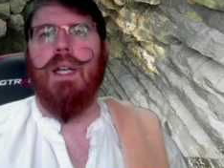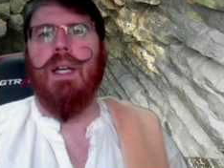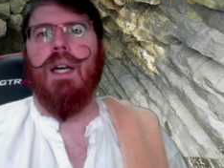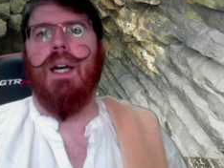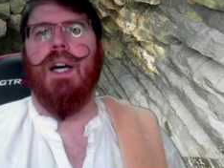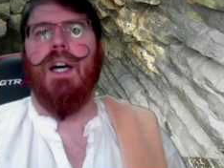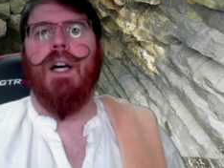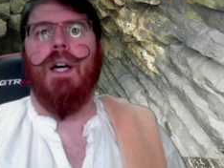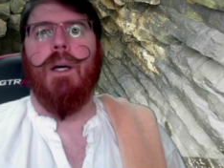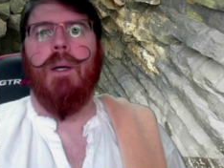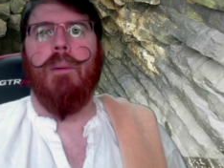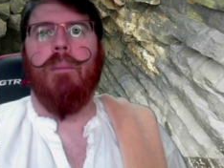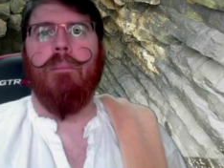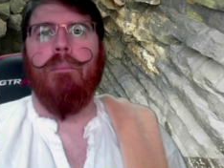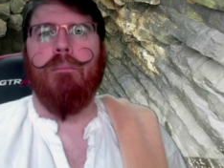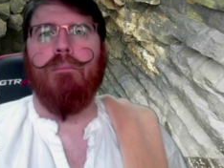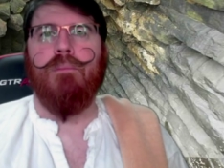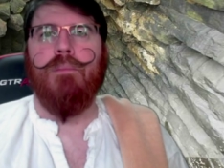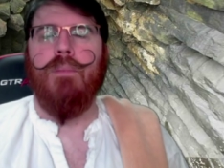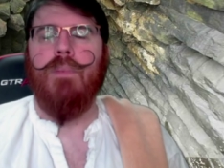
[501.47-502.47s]
Um,
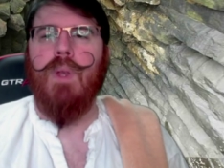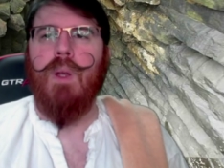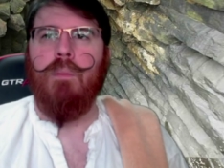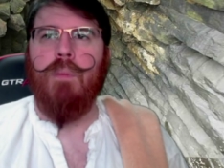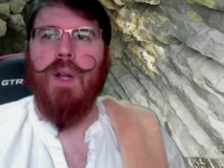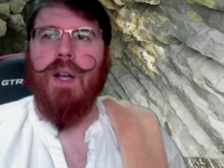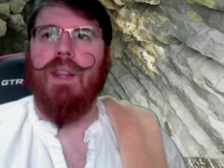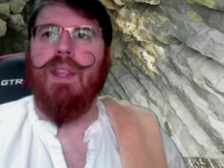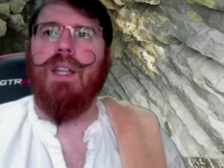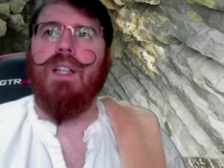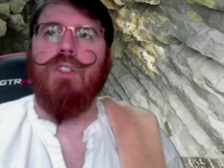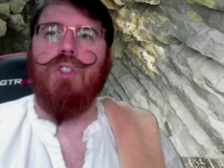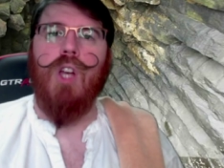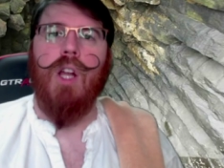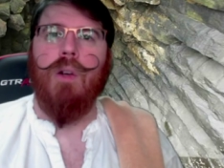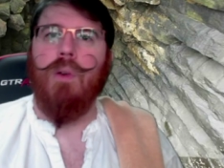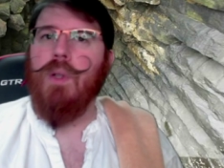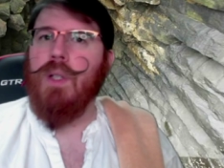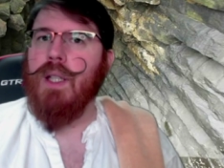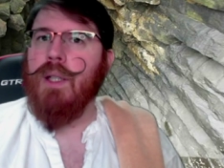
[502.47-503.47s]
but I think
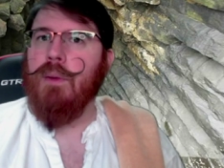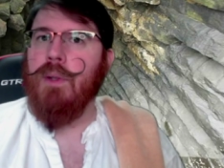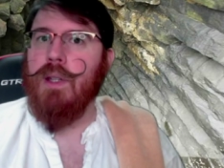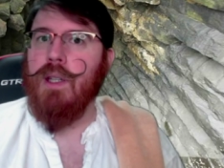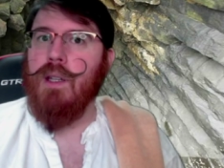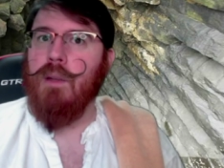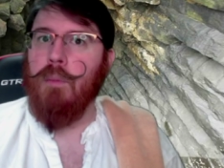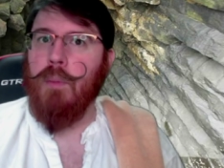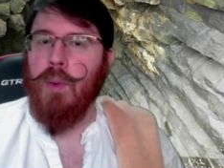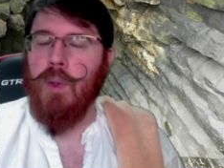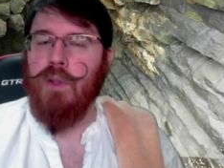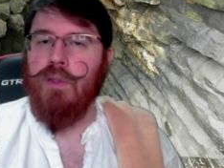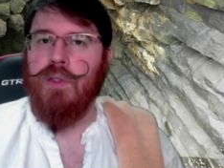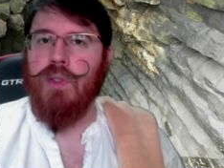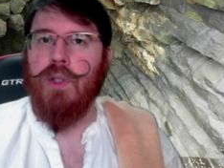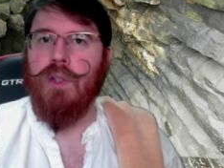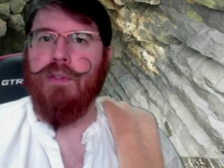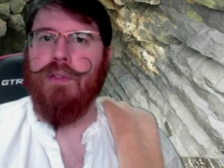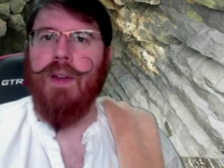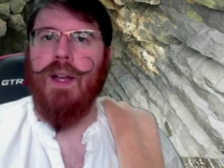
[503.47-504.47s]
generally with an improved
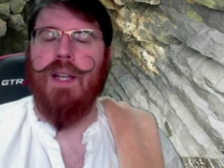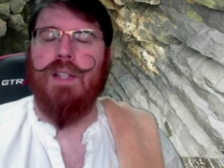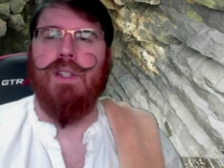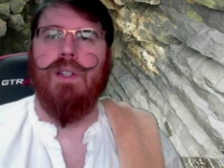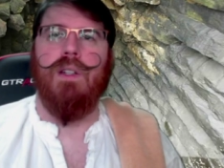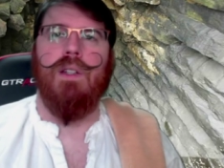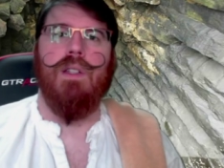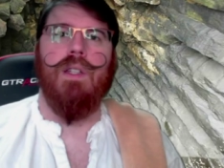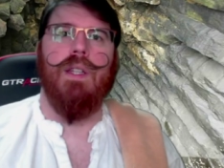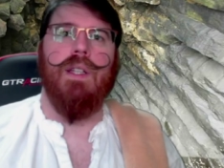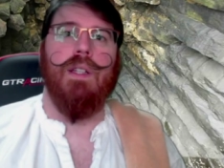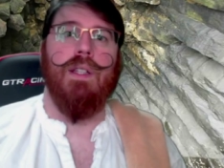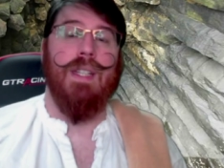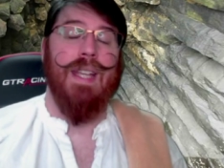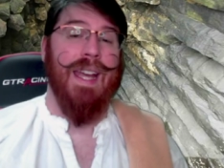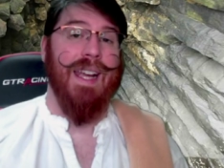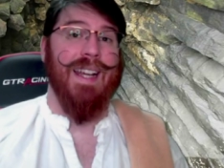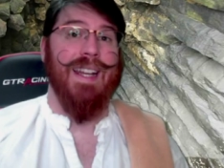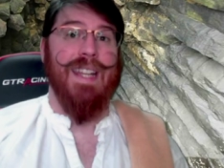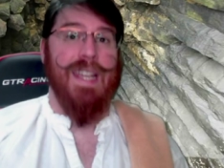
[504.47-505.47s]
old fashioned, the
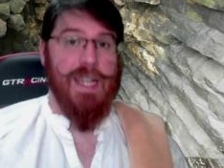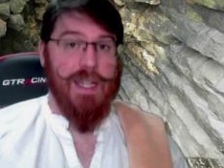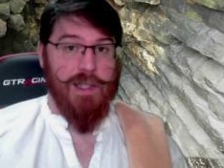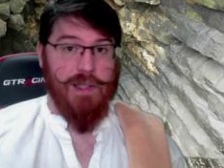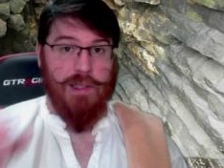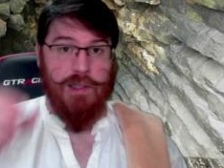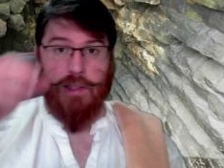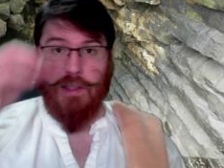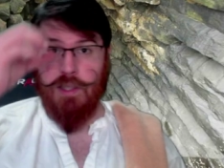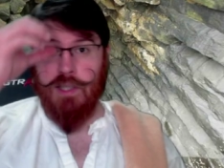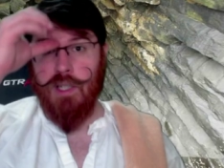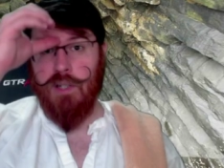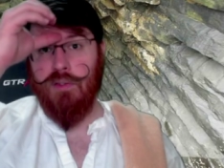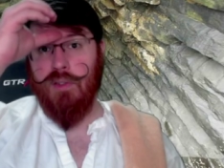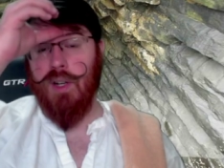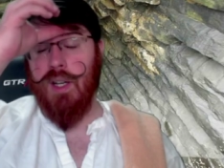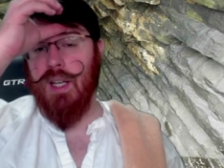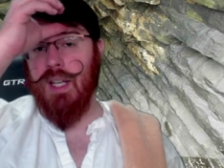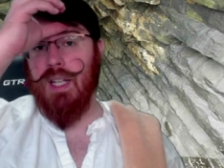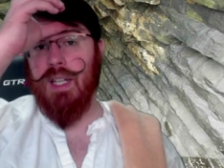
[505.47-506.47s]
technique is a little
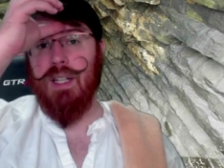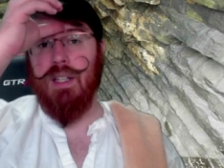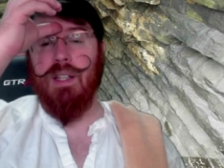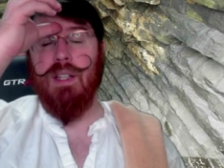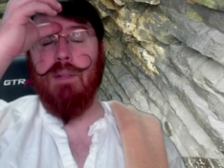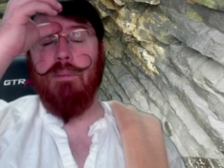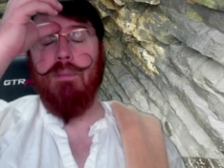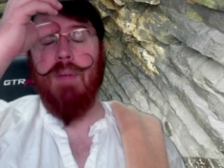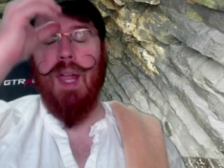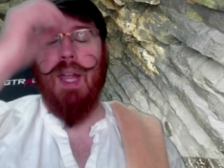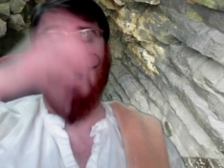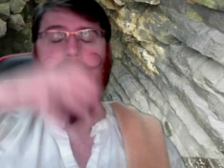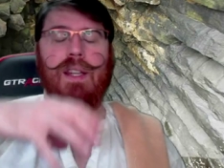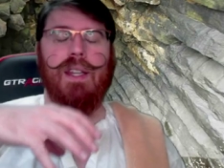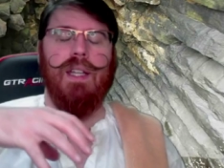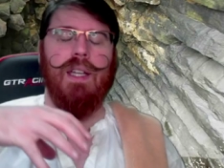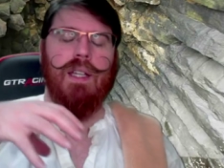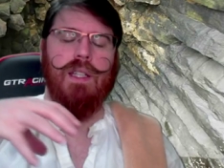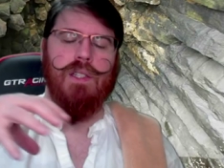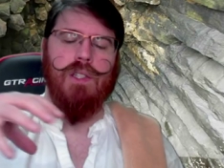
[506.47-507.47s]
different. And the main
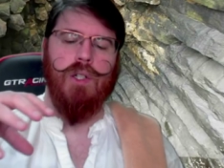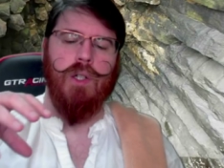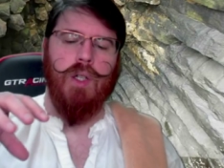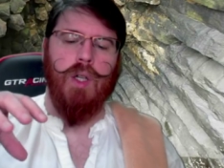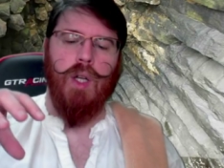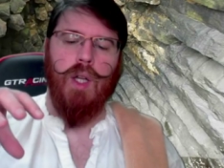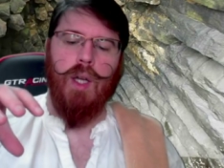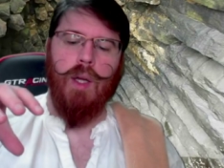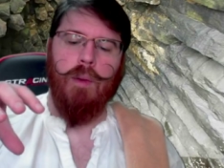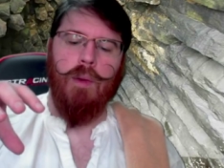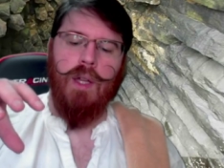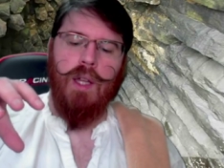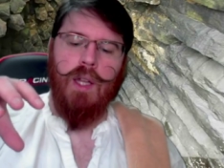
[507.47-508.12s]
thing is you're gonna